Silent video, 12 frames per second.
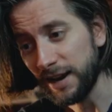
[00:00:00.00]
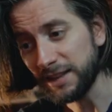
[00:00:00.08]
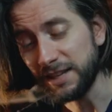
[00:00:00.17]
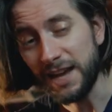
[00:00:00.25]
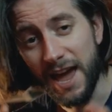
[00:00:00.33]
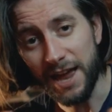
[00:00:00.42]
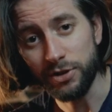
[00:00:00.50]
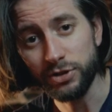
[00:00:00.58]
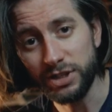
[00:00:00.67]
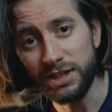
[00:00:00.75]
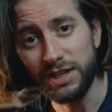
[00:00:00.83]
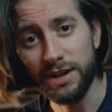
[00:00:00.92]
like the
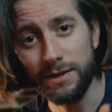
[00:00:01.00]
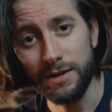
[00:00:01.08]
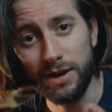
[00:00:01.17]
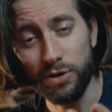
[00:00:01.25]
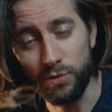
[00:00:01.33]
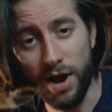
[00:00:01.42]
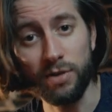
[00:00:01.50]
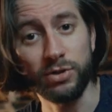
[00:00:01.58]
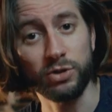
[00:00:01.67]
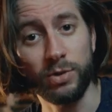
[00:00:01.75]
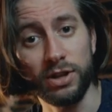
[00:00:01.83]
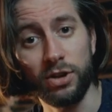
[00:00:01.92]
energy around
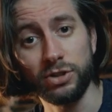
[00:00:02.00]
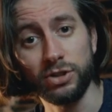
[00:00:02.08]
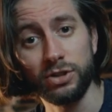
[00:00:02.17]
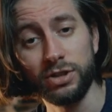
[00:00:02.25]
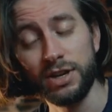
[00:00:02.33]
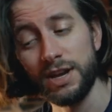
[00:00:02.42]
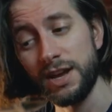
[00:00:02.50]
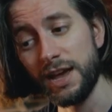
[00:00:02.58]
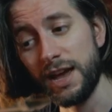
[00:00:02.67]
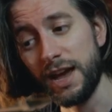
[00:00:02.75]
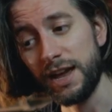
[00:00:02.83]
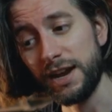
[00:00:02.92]
the sweat lodge,
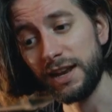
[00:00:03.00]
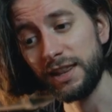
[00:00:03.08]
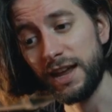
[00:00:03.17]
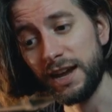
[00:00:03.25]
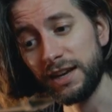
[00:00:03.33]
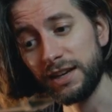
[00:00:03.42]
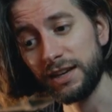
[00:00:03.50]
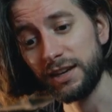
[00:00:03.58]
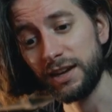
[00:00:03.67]
and I like